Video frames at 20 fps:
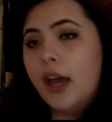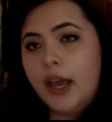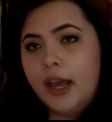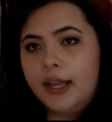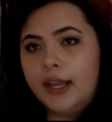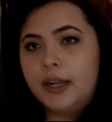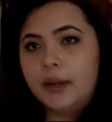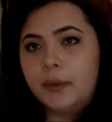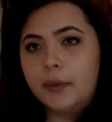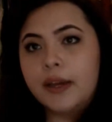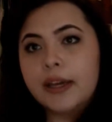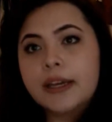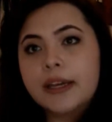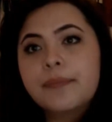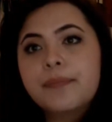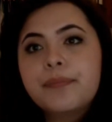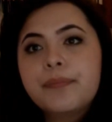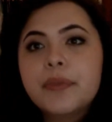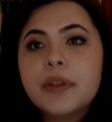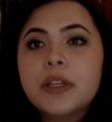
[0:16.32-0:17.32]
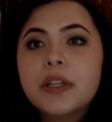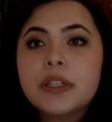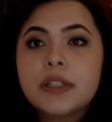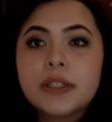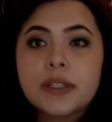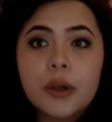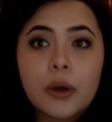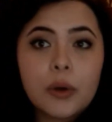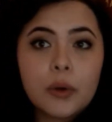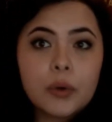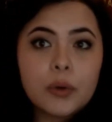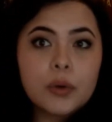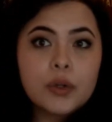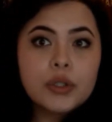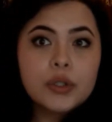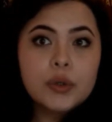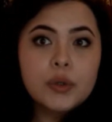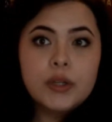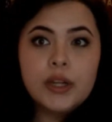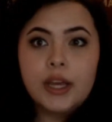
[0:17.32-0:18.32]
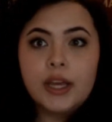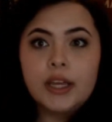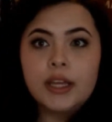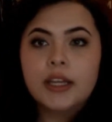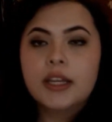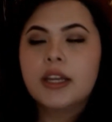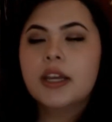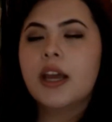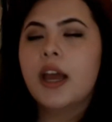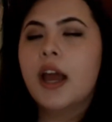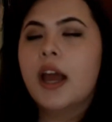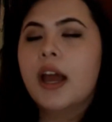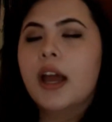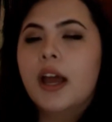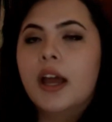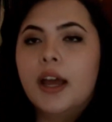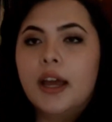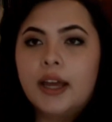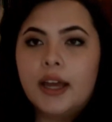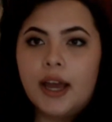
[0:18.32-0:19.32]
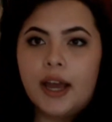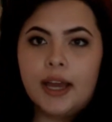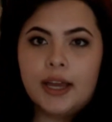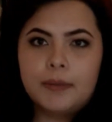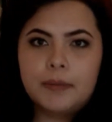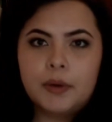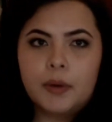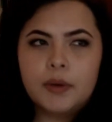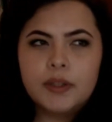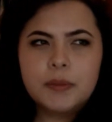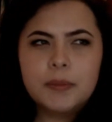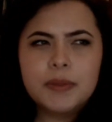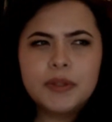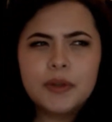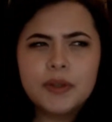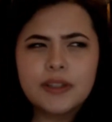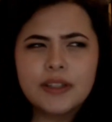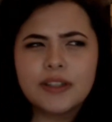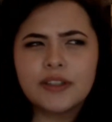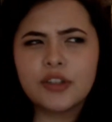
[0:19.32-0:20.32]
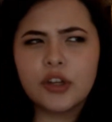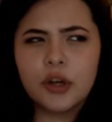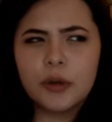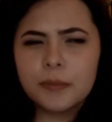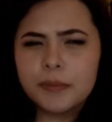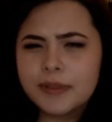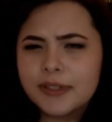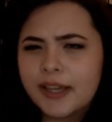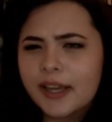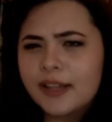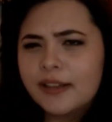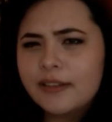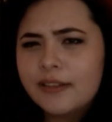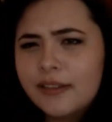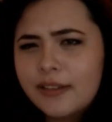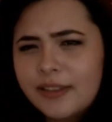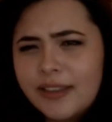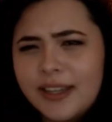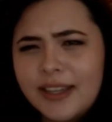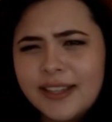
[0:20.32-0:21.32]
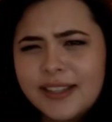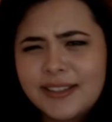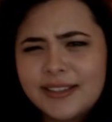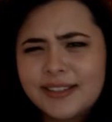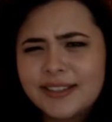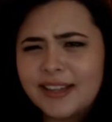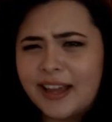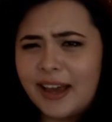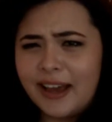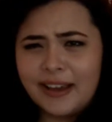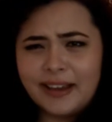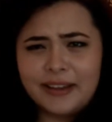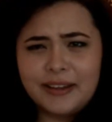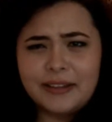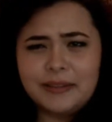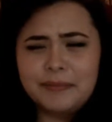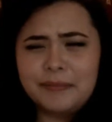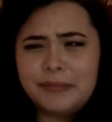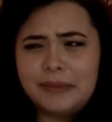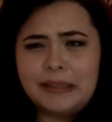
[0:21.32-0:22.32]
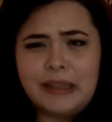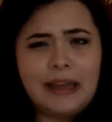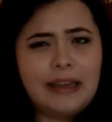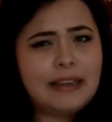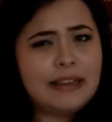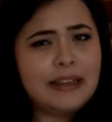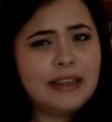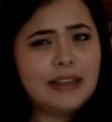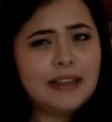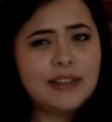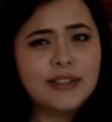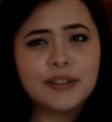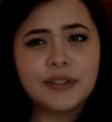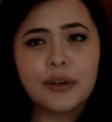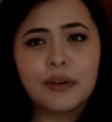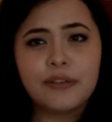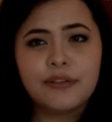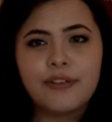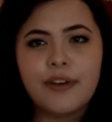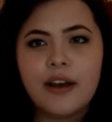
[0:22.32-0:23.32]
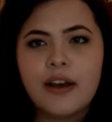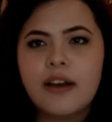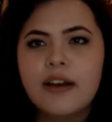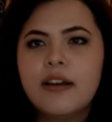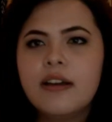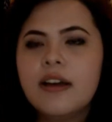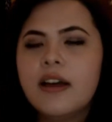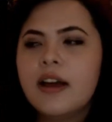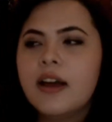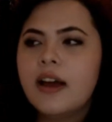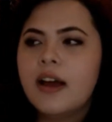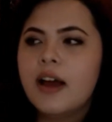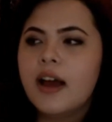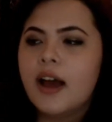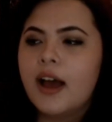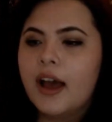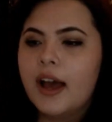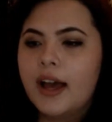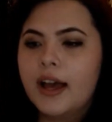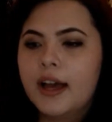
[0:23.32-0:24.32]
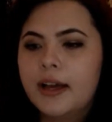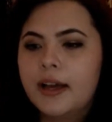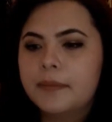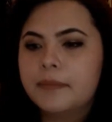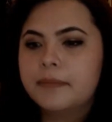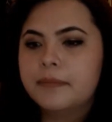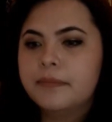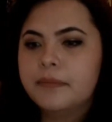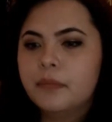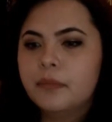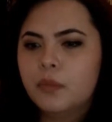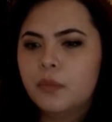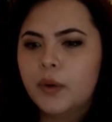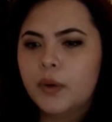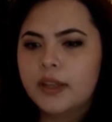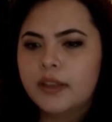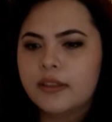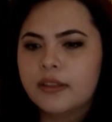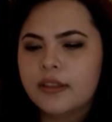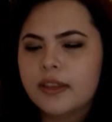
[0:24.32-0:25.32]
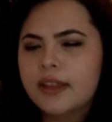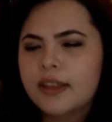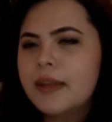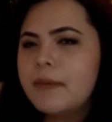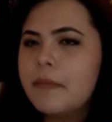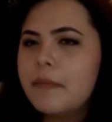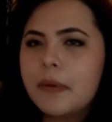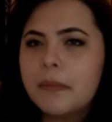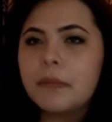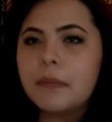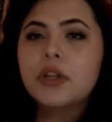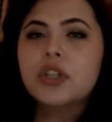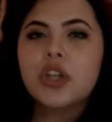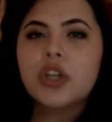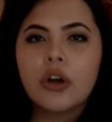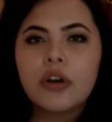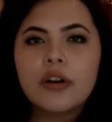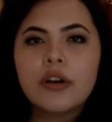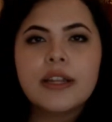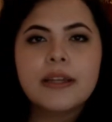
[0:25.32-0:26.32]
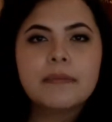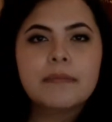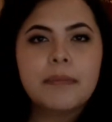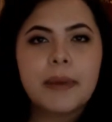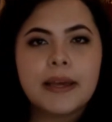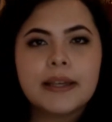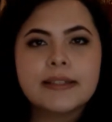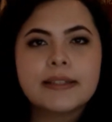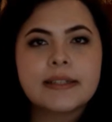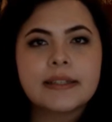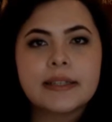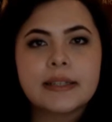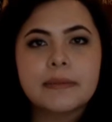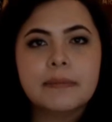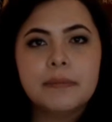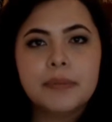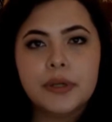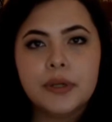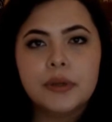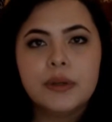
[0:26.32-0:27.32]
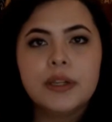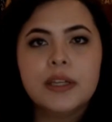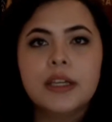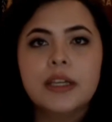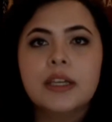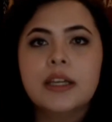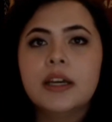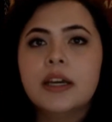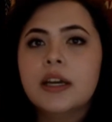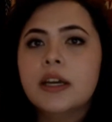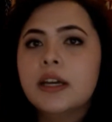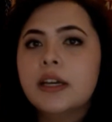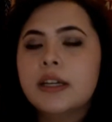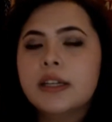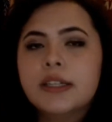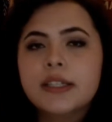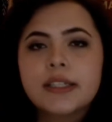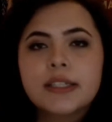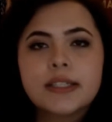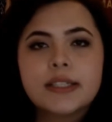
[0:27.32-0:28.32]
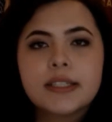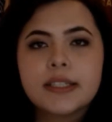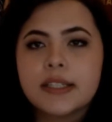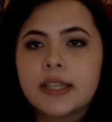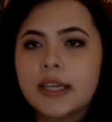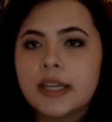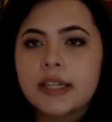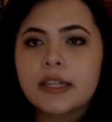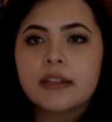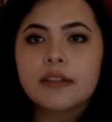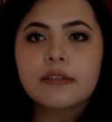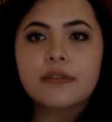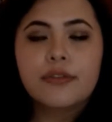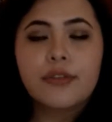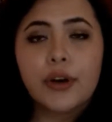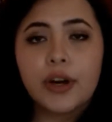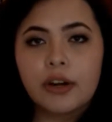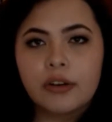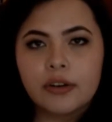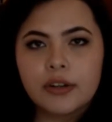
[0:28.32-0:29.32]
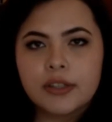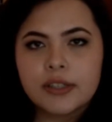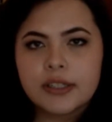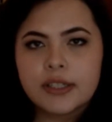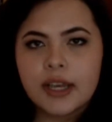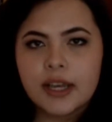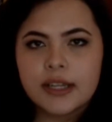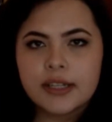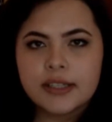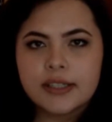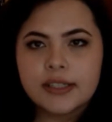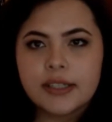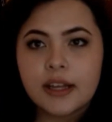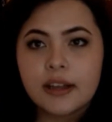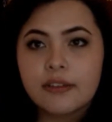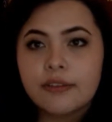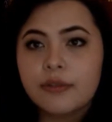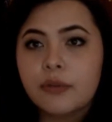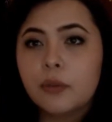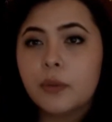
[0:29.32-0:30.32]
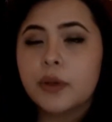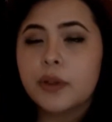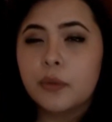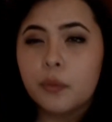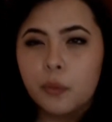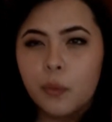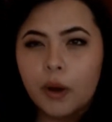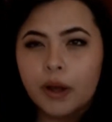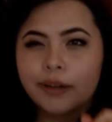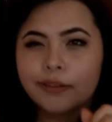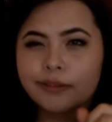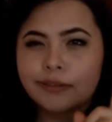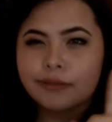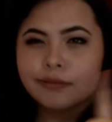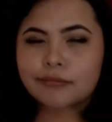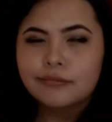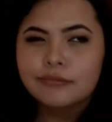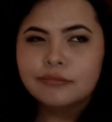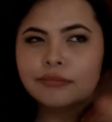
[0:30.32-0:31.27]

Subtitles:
Anyway, so today I'm going to be doing the top 10 things I'm liking so far, with majority basically beauty, skin, fragrance kind of stuff, with one